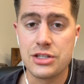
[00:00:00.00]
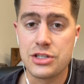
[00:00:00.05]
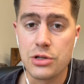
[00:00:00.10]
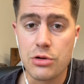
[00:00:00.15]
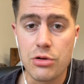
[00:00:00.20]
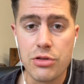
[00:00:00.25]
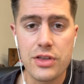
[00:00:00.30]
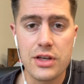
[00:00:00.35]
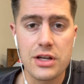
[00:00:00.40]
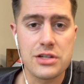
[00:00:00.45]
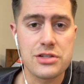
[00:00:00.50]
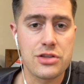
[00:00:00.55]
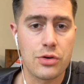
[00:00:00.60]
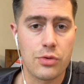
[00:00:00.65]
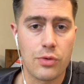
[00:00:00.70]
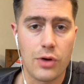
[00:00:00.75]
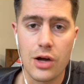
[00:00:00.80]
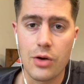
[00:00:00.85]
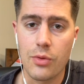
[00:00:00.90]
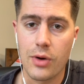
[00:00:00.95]
do things the
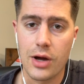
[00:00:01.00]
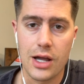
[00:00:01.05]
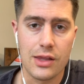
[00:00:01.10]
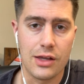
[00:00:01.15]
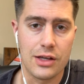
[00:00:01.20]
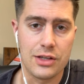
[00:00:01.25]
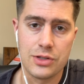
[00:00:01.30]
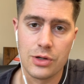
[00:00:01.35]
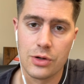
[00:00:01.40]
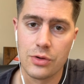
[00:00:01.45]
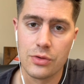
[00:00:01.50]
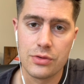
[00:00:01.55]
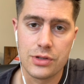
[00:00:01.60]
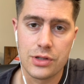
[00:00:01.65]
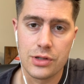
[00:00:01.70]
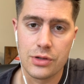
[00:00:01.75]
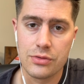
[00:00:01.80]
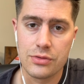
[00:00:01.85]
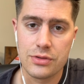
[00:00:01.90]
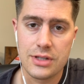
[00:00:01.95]
right way like don't
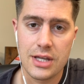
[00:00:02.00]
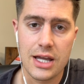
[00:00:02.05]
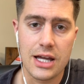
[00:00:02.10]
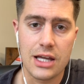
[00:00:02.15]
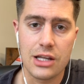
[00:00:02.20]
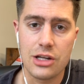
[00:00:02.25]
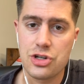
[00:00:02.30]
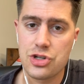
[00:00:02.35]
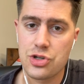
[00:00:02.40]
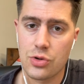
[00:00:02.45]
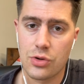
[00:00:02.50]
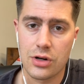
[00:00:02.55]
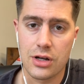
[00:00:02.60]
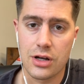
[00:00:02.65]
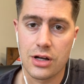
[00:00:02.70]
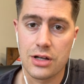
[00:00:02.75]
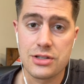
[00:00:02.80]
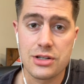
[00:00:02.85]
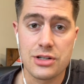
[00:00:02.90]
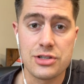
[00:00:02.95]
don't take any
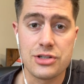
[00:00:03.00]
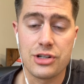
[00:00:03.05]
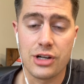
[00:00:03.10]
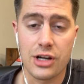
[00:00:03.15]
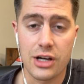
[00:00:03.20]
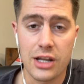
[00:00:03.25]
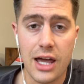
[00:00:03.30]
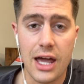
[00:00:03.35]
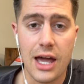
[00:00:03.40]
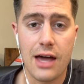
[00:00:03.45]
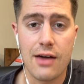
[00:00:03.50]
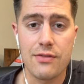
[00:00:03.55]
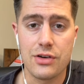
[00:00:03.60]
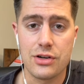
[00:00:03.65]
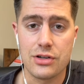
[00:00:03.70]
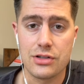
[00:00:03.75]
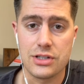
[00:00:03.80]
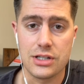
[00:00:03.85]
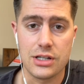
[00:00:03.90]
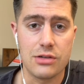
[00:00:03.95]
shortcuts because you're going to have
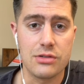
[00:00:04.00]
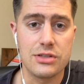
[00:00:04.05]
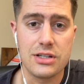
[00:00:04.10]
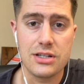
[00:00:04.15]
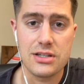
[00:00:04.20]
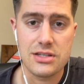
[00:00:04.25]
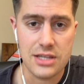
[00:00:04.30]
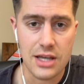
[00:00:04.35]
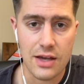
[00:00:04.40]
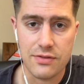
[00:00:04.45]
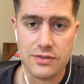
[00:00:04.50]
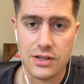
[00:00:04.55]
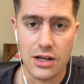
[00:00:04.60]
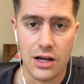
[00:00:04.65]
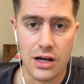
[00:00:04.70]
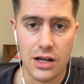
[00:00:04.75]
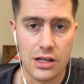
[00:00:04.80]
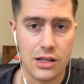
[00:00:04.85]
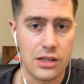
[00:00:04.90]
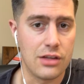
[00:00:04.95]
your dot safety
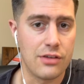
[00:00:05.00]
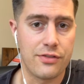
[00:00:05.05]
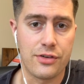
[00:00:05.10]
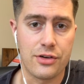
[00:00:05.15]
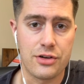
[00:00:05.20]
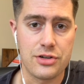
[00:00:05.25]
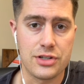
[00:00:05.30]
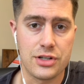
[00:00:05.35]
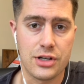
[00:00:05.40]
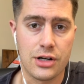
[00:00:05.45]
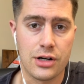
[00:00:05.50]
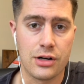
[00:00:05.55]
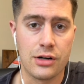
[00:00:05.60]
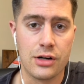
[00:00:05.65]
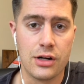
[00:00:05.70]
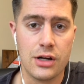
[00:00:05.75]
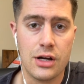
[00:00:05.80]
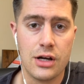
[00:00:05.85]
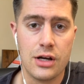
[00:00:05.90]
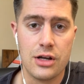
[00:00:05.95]
audit in the first year
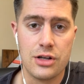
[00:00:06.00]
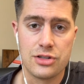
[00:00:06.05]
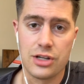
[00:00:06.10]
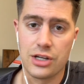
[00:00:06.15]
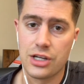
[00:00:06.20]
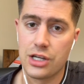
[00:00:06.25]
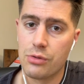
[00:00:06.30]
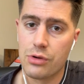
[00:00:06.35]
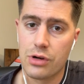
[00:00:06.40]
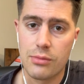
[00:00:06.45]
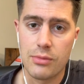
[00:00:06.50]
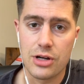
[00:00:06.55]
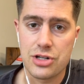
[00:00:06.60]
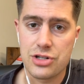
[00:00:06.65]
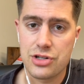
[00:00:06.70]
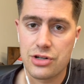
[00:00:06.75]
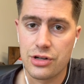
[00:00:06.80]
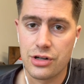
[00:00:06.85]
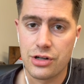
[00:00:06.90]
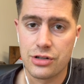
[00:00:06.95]
so like you want to make
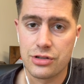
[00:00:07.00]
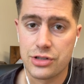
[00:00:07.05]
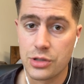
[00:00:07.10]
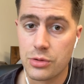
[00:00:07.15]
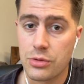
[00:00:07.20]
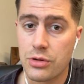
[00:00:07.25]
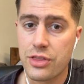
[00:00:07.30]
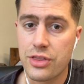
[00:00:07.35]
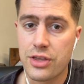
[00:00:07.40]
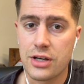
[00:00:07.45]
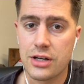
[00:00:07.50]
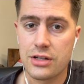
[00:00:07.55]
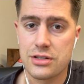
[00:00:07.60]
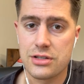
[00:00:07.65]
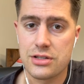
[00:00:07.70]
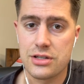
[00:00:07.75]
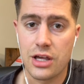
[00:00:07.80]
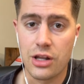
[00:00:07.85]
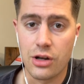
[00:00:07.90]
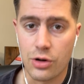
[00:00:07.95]
sure you're doing
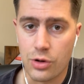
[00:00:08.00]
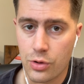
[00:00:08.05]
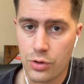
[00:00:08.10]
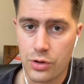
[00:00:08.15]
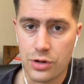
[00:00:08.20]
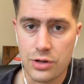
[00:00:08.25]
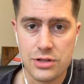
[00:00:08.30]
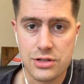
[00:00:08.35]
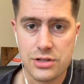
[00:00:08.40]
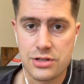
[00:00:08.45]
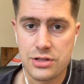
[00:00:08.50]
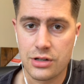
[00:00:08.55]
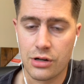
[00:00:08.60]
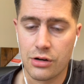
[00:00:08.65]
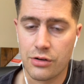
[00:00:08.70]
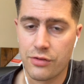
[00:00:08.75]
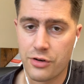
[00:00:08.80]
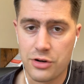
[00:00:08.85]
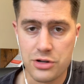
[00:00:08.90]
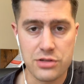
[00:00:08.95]
things in accordance you
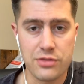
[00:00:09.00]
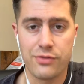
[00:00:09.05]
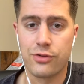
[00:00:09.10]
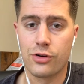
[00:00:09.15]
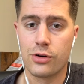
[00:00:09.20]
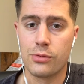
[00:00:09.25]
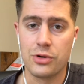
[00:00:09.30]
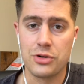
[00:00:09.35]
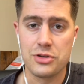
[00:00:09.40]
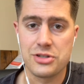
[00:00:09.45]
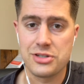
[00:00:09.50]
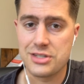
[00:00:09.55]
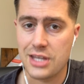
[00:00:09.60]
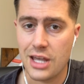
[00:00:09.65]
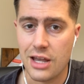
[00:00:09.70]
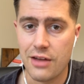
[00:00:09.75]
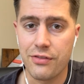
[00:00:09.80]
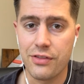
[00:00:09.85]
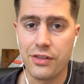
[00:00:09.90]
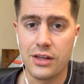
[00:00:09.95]
know first and foremost
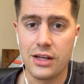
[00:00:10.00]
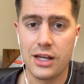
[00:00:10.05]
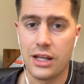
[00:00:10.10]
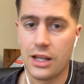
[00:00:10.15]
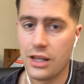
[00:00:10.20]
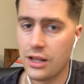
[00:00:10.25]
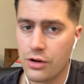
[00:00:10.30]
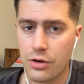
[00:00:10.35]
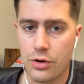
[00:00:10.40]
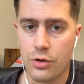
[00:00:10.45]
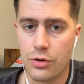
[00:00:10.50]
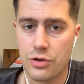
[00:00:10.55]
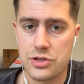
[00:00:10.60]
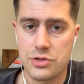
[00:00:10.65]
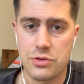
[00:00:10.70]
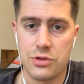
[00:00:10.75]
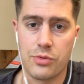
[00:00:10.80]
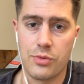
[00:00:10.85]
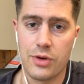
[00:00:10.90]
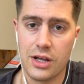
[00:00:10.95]
safely and in
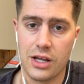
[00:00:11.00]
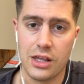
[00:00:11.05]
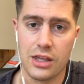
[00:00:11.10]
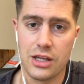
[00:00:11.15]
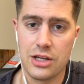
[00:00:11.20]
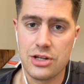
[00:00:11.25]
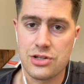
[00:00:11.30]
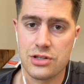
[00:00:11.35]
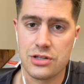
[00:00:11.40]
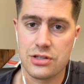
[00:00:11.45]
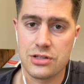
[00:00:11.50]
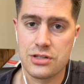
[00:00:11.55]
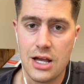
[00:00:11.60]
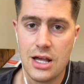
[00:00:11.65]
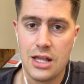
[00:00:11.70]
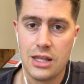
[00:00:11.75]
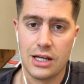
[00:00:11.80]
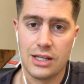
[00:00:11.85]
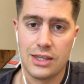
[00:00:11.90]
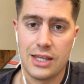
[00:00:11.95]
accordance with the
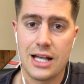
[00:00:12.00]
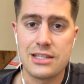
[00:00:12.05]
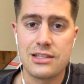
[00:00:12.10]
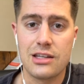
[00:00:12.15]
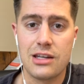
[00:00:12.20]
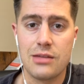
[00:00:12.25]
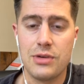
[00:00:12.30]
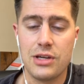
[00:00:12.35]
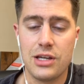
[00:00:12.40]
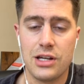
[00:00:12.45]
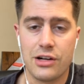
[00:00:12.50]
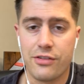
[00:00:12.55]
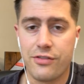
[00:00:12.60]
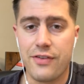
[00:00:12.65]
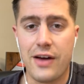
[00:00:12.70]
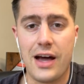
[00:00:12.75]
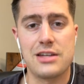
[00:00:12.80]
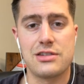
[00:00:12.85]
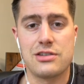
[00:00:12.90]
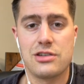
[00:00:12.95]
regulations like that's going to be your
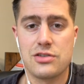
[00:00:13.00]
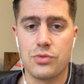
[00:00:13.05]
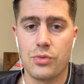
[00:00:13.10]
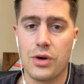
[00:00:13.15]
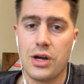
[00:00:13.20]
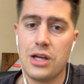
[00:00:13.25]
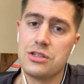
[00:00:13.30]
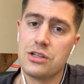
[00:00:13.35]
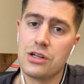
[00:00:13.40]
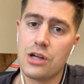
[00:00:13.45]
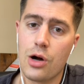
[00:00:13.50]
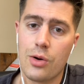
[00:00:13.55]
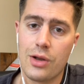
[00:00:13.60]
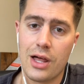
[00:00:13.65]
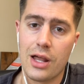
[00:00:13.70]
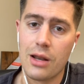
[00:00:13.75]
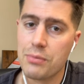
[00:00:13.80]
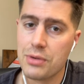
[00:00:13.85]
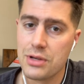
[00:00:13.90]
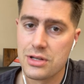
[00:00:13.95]
fastest way to going
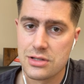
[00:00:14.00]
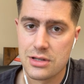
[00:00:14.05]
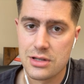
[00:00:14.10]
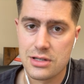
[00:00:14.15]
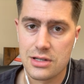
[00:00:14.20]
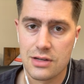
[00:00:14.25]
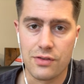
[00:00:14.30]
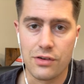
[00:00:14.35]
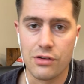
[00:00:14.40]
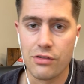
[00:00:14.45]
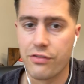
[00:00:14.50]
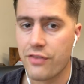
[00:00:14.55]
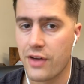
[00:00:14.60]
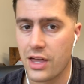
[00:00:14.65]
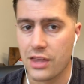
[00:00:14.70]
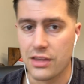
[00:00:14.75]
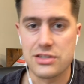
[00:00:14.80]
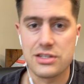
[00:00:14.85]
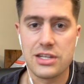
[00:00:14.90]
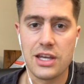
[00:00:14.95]
out of business if you
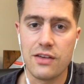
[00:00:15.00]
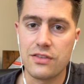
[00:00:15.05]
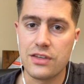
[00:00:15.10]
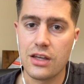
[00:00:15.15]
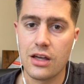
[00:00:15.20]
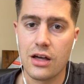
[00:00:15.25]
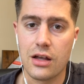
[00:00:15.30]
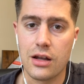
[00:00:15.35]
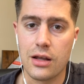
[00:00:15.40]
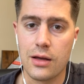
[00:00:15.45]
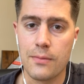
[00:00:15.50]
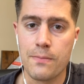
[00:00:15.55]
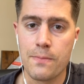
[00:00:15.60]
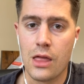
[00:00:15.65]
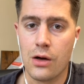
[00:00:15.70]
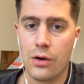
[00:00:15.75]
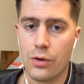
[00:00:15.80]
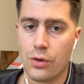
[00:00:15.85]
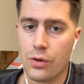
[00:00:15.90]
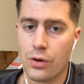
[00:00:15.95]
fail a safety audit
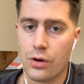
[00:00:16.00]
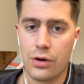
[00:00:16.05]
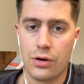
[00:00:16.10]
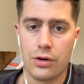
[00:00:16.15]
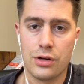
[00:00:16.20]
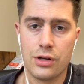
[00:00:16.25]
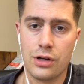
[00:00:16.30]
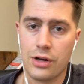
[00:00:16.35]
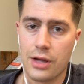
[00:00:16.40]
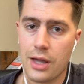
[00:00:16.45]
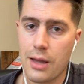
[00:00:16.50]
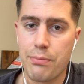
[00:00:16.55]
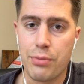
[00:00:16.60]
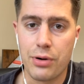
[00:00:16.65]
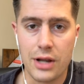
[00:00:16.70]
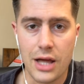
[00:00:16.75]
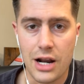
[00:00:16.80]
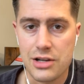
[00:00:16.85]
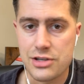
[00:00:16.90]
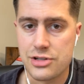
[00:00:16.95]
or you know get
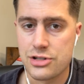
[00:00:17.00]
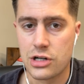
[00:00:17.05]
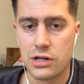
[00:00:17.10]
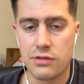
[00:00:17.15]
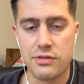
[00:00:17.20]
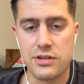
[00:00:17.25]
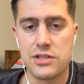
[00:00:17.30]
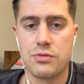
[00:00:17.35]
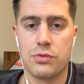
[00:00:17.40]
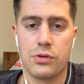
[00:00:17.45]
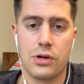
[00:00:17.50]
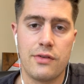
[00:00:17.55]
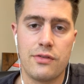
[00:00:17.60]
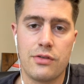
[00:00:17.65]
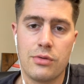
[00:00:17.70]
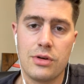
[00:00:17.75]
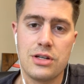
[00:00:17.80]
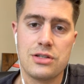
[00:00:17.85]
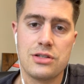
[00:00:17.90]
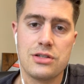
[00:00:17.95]
put out of service
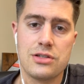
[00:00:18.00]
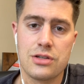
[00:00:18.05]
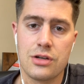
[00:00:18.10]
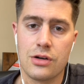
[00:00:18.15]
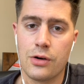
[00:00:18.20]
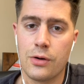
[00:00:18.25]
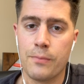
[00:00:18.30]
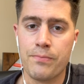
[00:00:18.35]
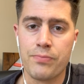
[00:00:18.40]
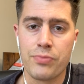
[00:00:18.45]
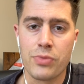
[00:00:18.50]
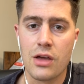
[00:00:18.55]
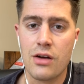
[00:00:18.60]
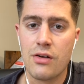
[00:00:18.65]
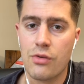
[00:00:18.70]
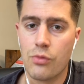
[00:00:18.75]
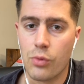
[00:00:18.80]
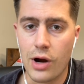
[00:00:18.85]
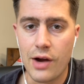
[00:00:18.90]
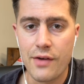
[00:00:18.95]
whatever reason so
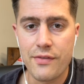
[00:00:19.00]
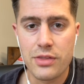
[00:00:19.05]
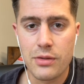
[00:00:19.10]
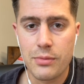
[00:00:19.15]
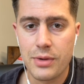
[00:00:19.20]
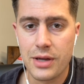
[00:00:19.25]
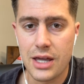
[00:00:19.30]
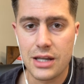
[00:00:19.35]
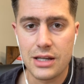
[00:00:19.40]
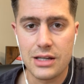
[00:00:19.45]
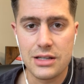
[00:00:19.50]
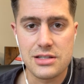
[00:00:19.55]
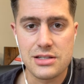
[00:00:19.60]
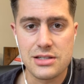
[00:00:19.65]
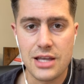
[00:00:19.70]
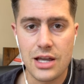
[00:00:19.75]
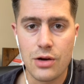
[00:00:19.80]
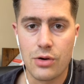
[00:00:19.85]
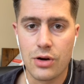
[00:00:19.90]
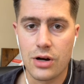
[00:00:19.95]
right from the beginning
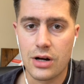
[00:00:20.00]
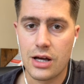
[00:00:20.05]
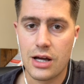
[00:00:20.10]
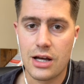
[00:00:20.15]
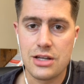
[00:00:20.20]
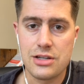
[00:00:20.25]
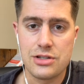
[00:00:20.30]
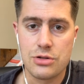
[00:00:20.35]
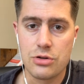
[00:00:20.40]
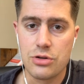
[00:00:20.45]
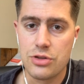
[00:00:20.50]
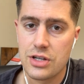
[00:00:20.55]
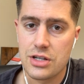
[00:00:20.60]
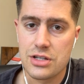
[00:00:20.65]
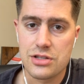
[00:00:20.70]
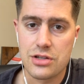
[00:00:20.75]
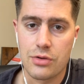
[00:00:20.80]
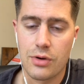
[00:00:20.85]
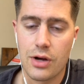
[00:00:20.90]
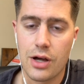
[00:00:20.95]
stay organized do
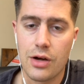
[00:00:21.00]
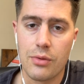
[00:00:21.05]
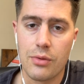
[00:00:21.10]
things the right